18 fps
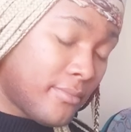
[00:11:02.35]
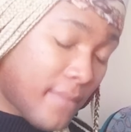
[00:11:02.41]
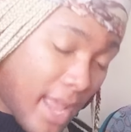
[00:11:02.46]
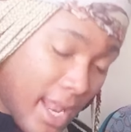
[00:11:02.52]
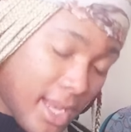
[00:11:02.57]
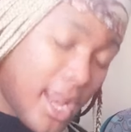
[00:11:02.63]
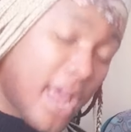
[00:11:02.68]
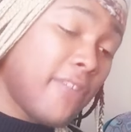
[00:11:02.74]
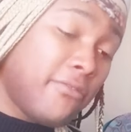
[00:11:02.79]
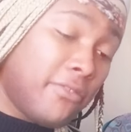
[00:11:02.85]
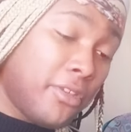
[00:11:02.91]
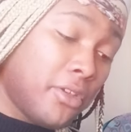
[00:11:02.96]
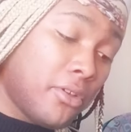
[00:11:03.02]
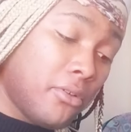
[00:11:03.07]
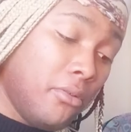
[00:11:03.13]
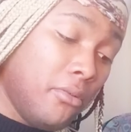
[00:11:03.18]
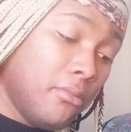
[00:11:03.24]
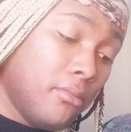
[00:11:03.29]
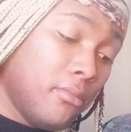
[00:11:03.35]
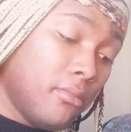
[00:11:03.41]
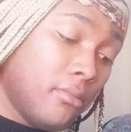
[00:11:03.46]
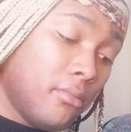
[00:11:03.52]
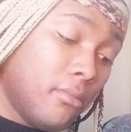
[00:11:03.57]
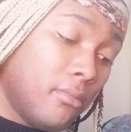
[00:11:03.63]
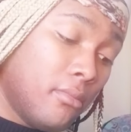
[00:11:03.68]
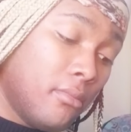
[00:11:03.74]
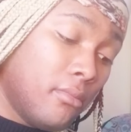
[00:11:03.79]
I love you,
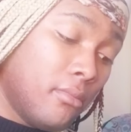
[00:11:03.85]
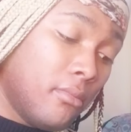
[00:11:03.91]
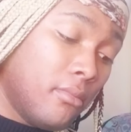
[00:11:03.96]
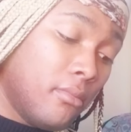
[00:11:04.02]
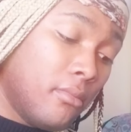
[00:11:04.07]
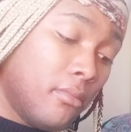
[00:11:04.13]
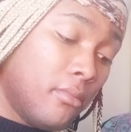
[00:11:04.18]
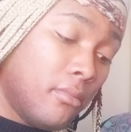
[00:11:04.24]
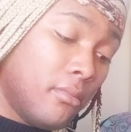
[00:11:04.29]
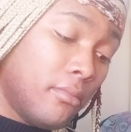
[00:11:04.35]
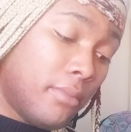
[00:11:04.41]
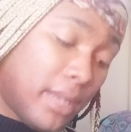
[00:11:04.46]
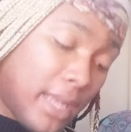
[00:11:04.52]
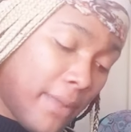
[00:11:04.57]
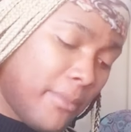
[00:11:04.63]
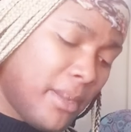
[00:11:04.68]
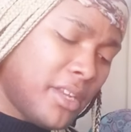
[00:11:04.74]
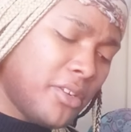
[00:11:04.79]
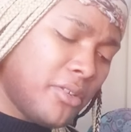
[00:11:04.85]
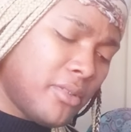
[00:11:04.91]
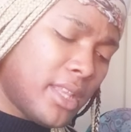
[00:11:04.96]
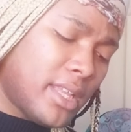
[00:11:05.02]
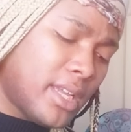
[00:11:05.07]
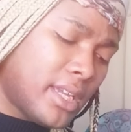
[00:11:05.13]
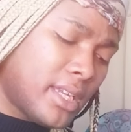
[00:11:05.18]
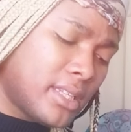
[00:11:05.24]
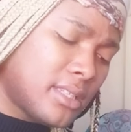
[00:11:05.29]
but let me do
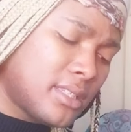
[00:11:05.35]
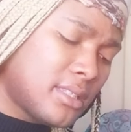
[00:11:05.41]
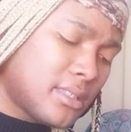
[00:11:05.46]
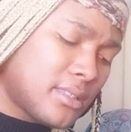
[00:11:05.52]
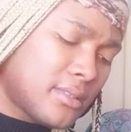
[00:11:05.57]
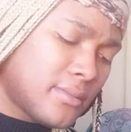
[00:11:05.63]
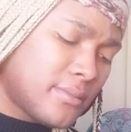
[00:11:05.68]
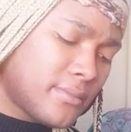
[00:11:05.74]
this.